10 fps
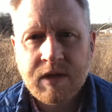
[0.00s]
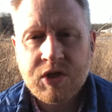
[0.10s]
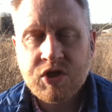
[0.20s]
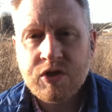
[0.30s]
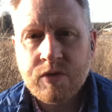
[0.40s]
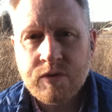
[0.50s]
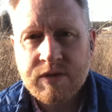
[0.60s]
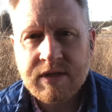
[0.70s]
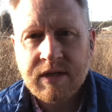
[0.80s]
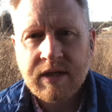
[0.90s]

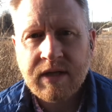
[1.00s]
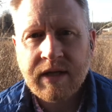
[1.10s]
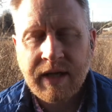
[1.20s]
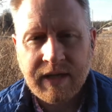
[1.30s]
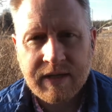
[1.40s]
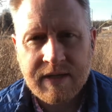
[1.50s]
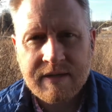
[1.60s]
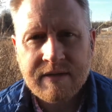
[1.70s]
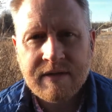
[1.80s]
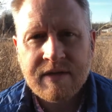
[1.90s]
Jews
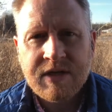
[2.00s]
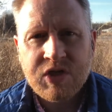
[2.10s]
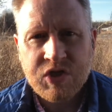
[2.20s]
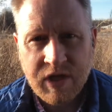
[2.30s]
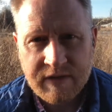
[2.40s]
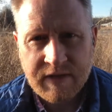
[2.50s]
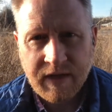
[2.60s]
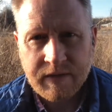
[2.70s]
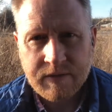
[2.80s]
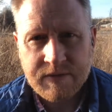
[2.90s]
and
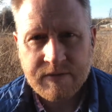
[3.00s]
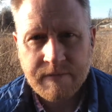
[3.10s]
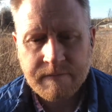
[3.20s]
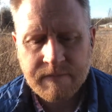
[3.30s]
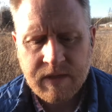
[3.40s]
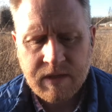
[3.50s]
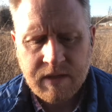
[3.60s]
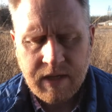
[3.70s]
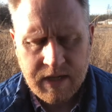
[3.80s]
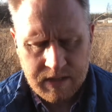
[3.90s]
Gentiles.
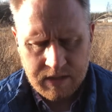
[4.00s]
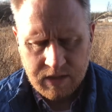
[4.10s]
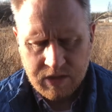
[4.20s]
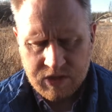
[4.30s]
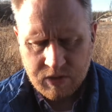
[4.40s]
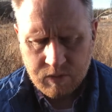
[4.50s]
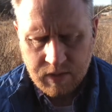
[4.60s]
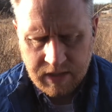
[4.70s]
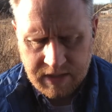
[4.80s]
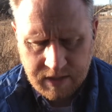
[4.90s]
And so
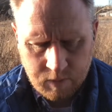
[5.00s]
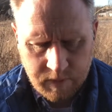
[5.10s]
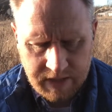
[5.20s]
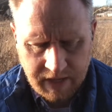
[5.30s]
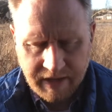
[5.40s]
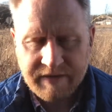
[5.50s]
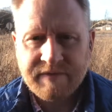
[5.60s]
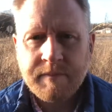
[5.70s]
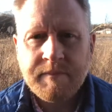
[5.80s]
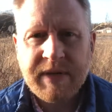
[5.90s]
here we
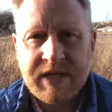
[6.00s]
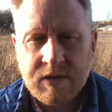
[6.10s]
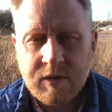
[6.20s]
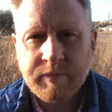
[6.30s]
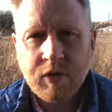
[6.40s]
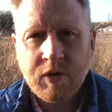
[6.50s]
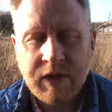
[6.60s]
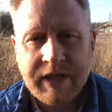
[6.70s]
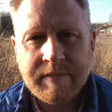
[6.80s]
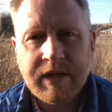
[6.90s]
have Peter
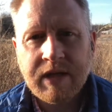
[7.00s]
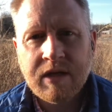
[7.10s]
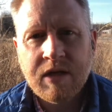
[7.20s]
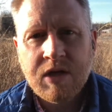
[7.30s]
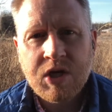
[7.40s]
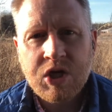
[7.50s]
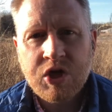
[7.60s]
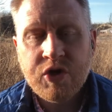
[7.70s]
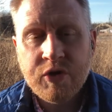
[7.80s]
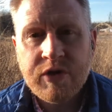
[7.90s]
proclaiming
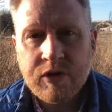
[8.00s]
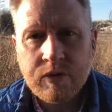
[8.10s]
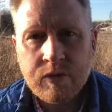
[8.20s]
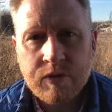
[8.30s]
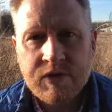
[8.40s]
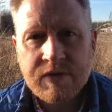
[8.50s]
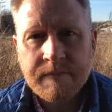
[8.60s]
good news